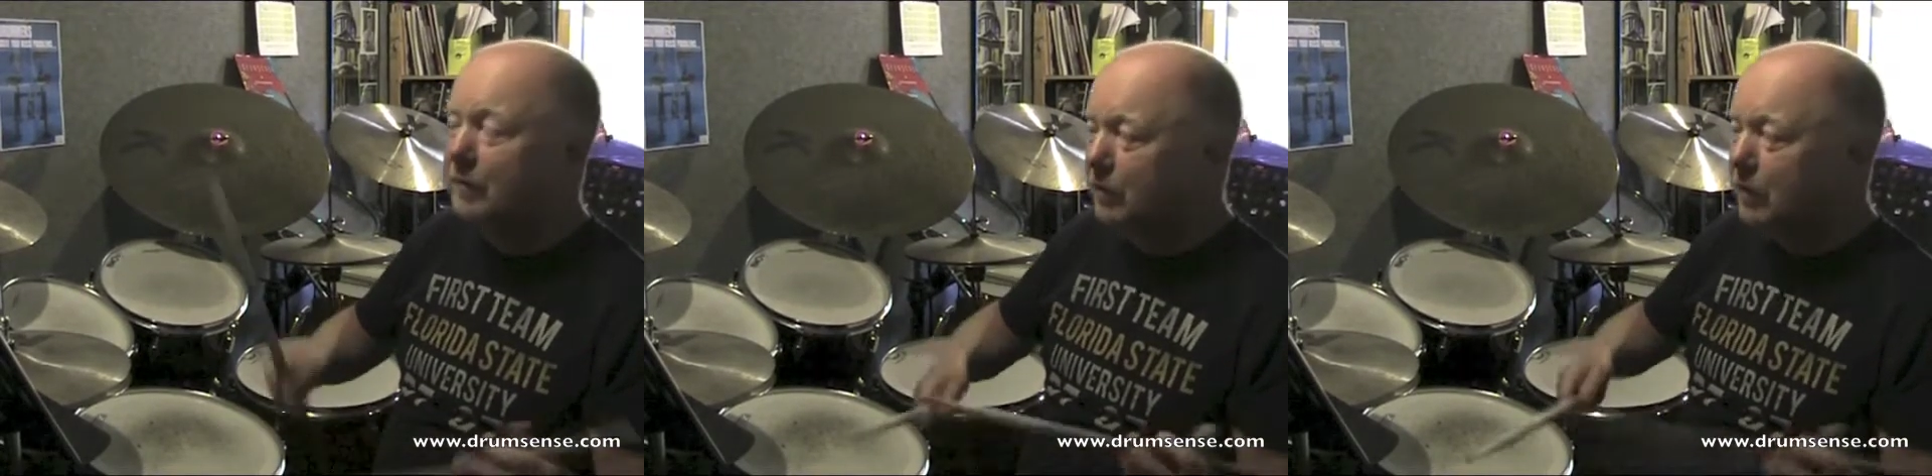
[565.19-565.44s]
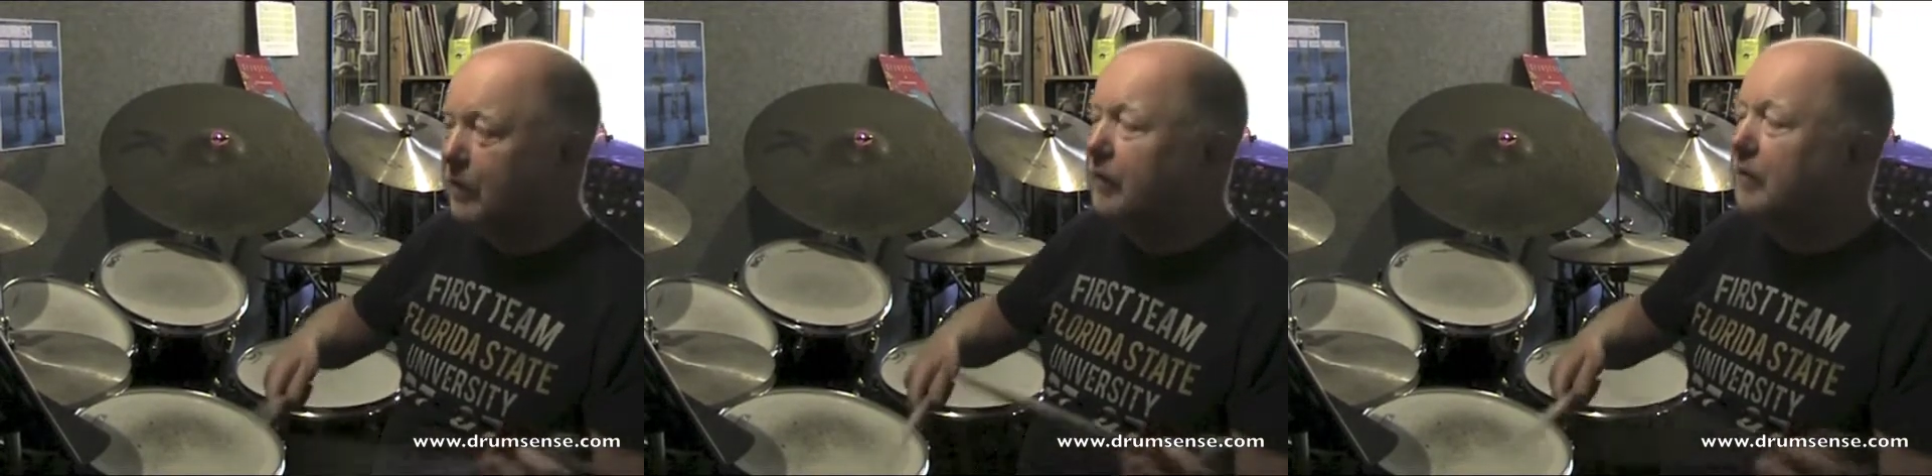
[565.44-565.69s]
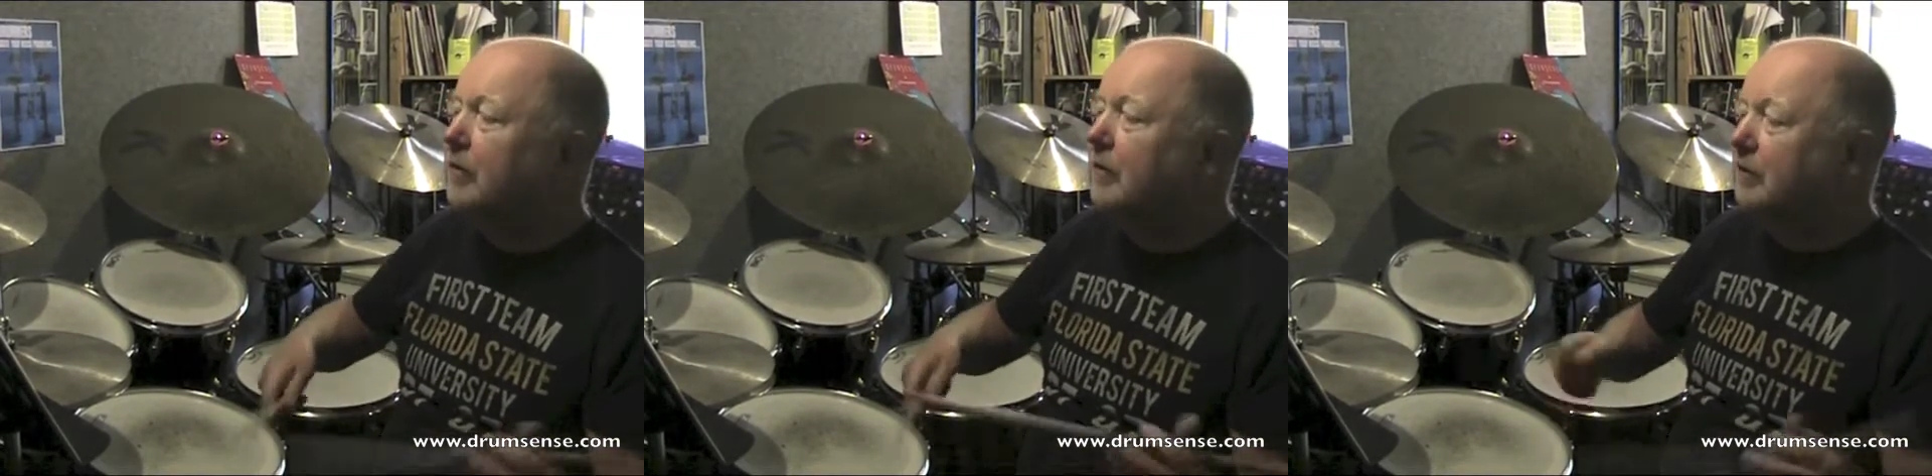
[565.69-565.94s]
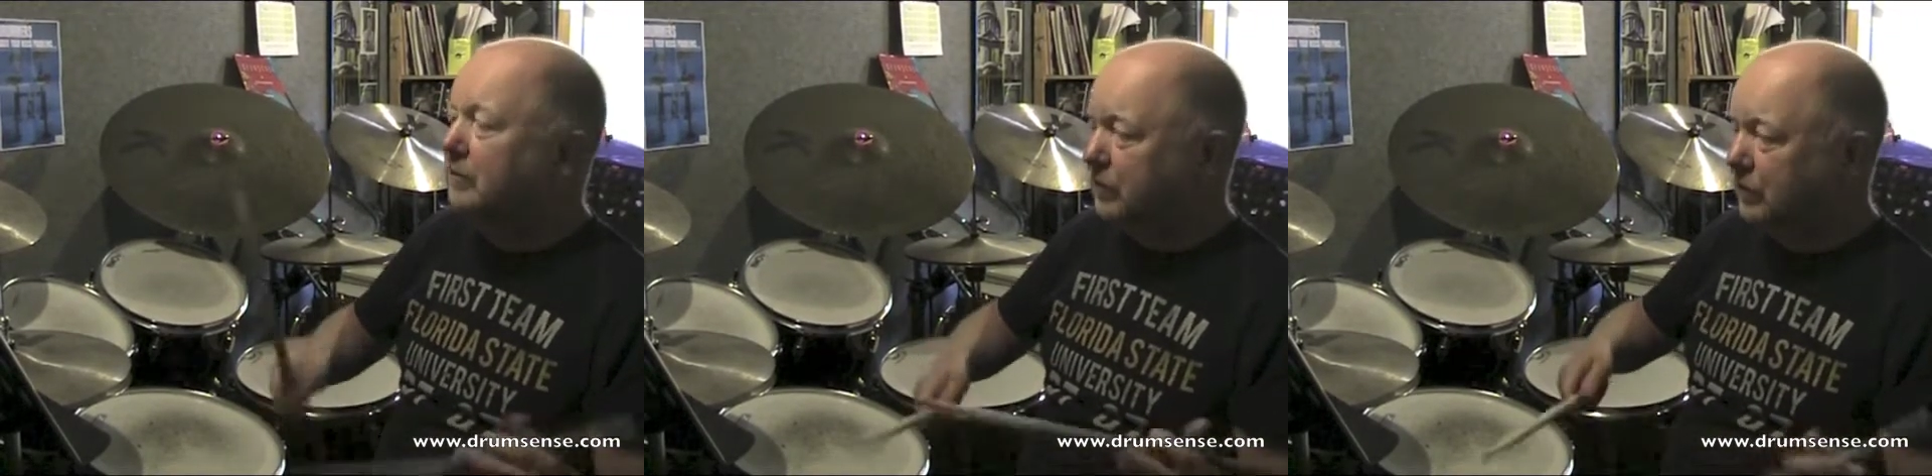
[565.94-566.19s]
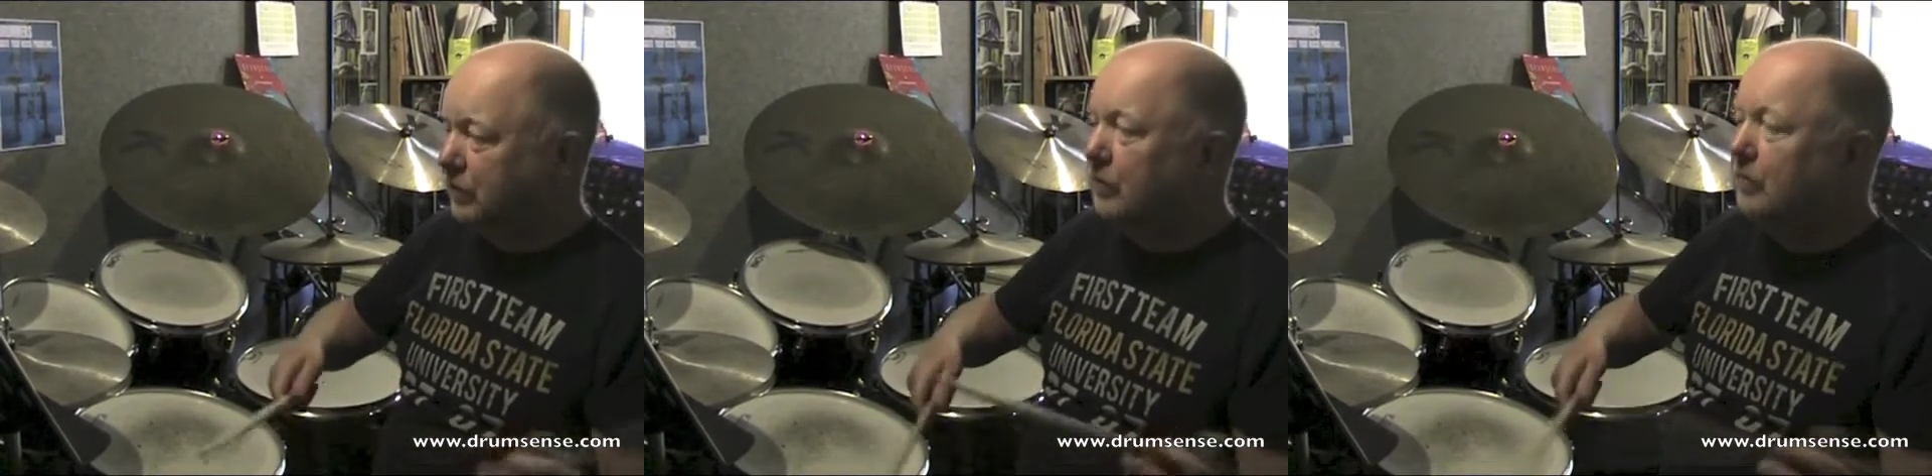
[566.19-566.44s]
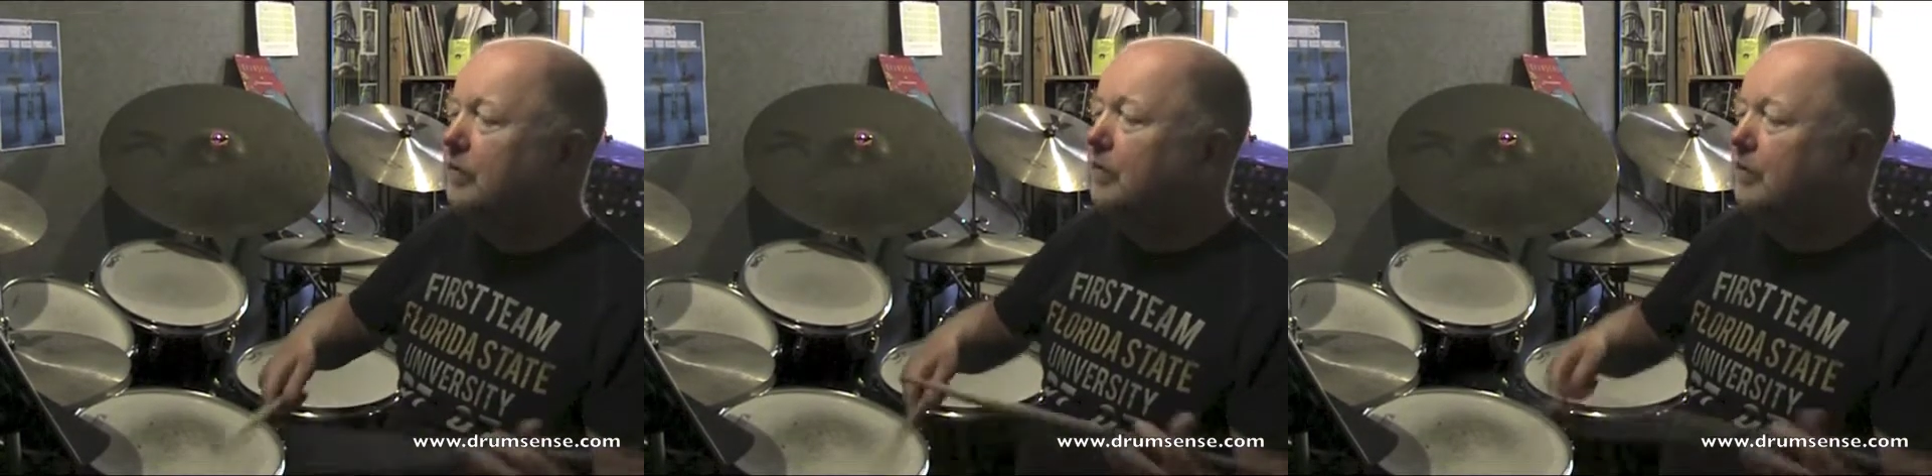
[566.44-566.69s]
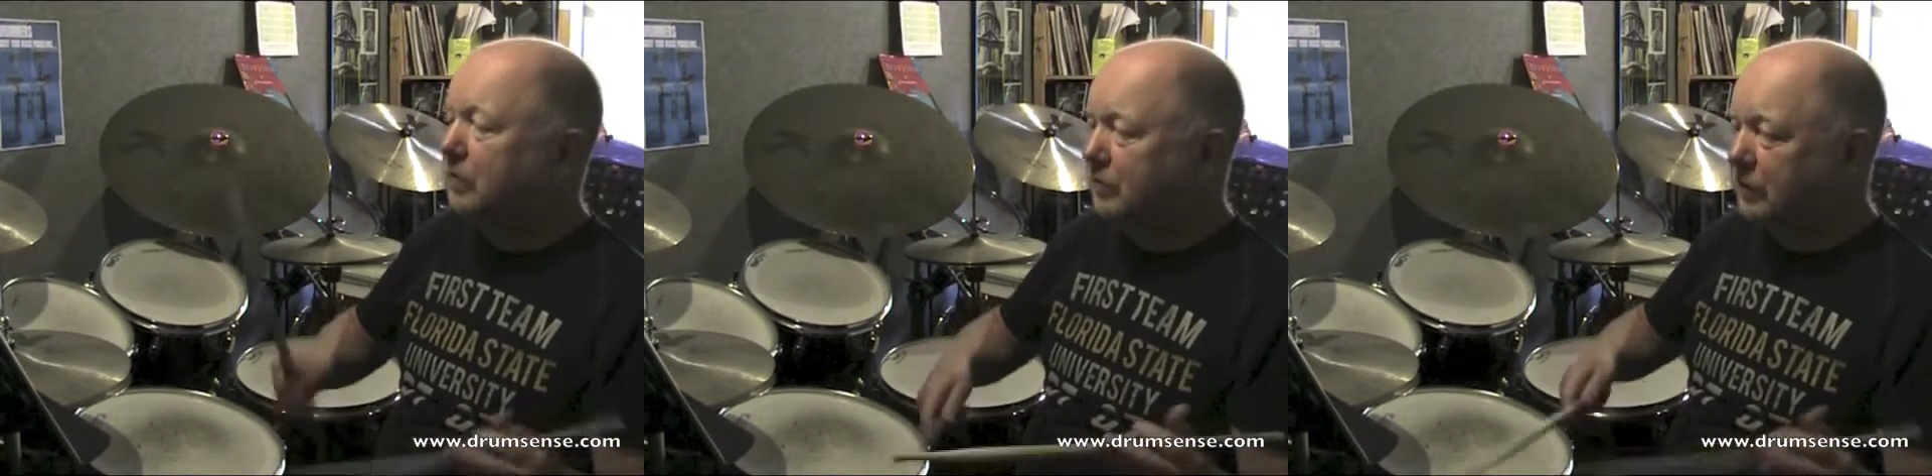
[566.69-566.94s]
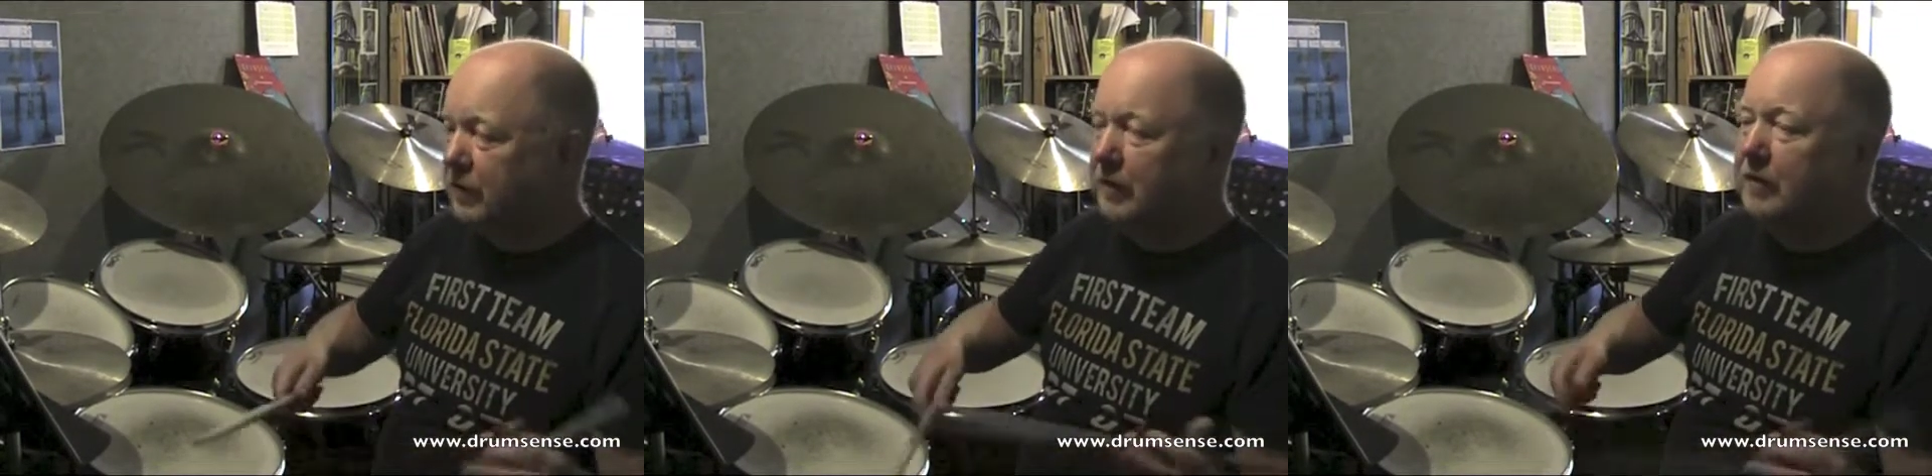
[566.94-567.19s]
1, 2,
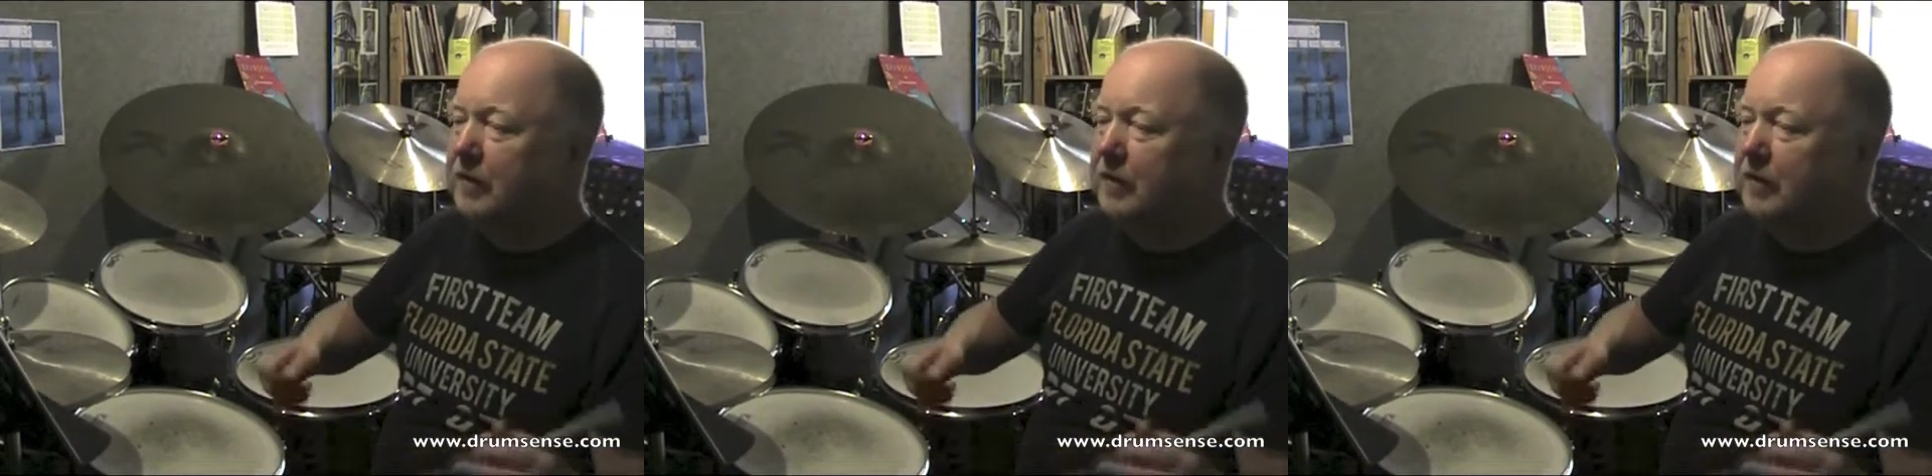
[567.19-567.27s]
3.